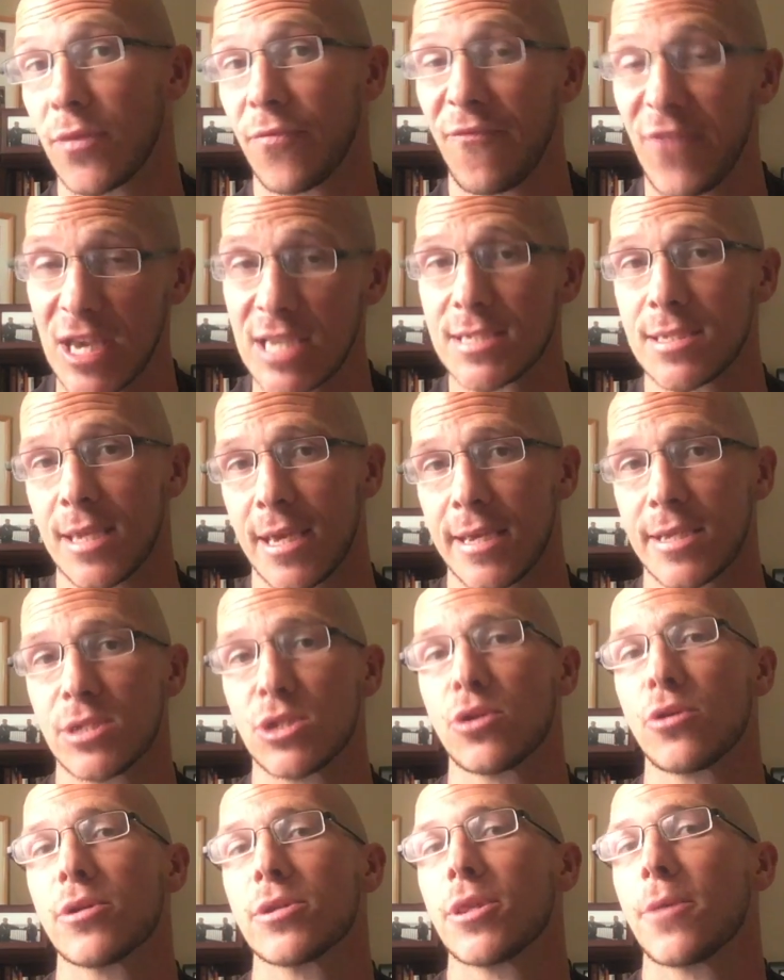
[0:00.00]
fix things
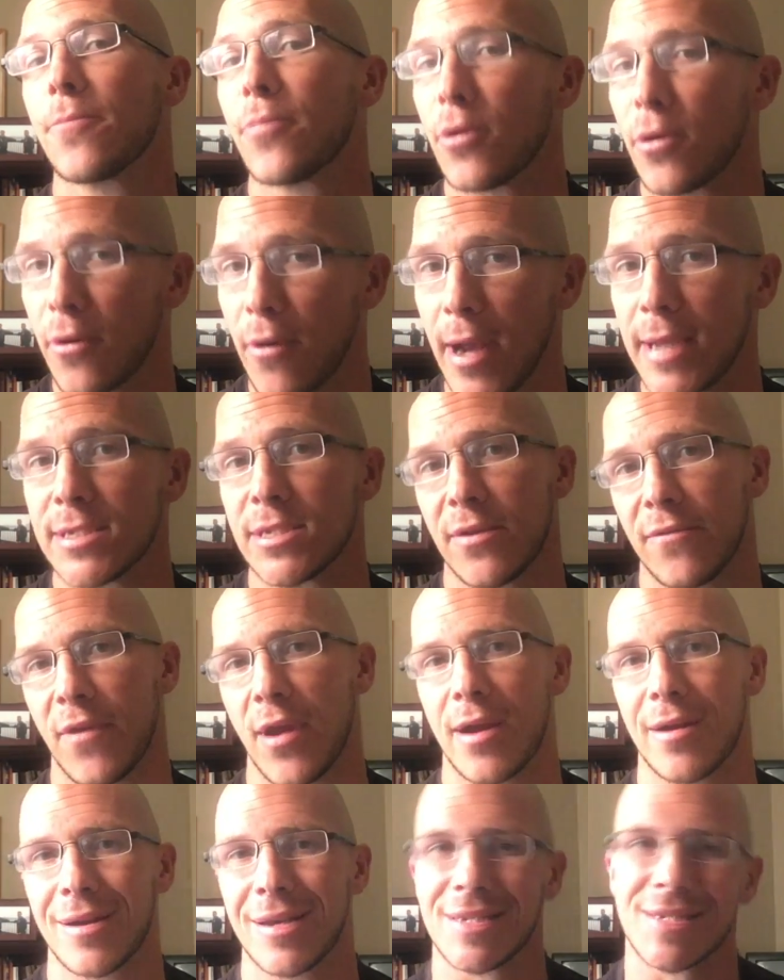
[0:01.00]
during the Progressive
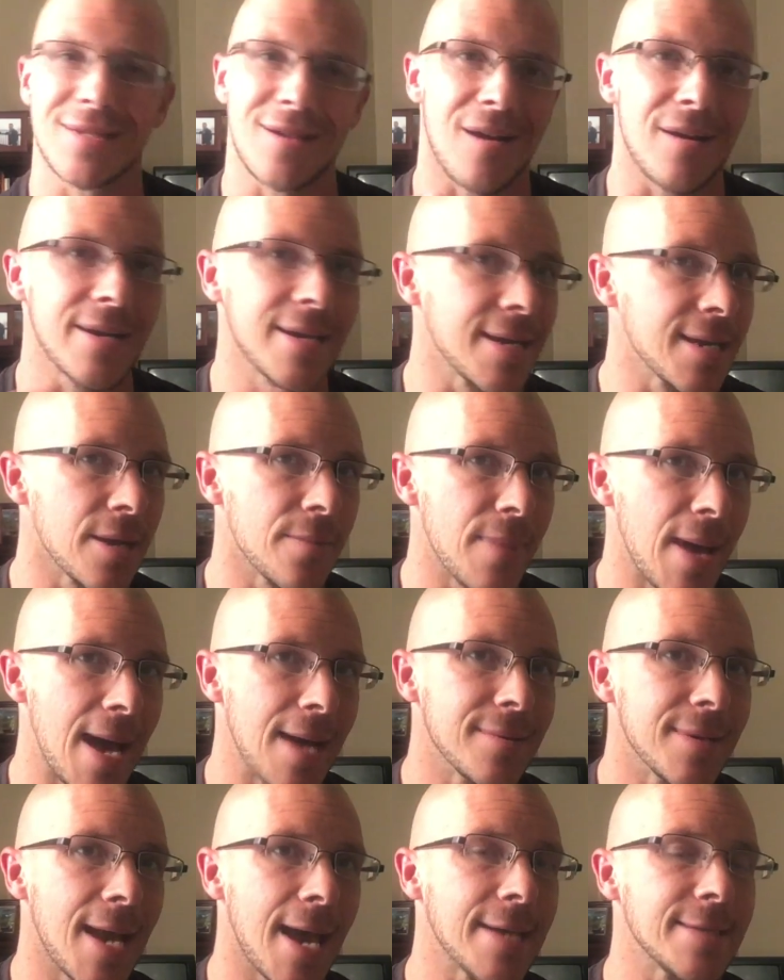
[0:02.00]
Era starting in
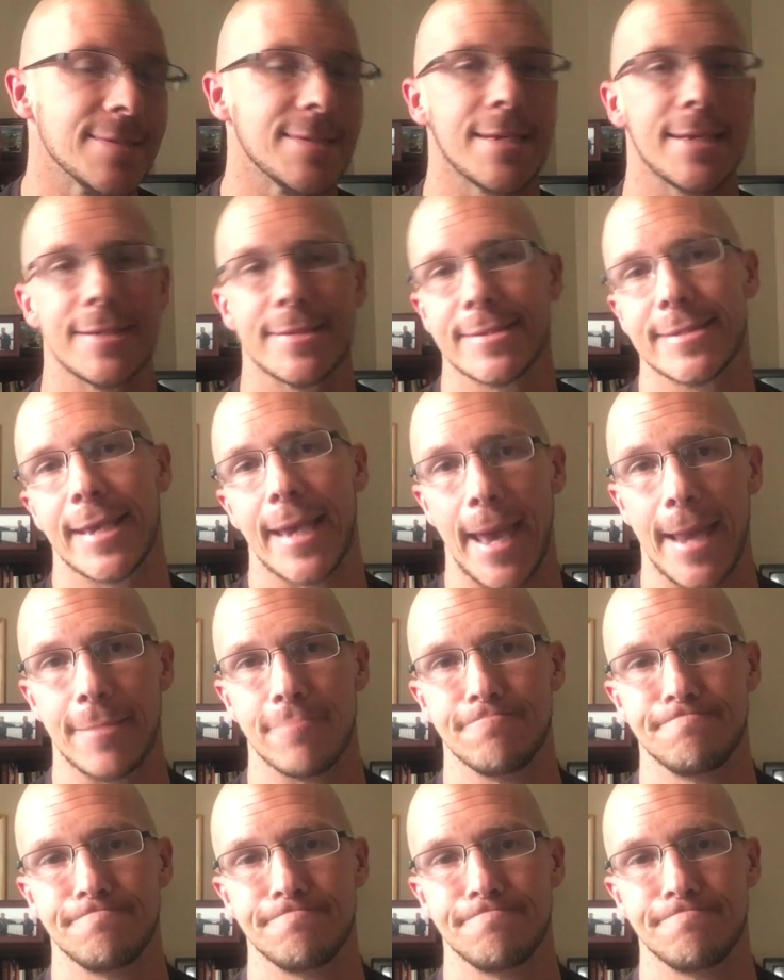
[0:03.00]
about 1910.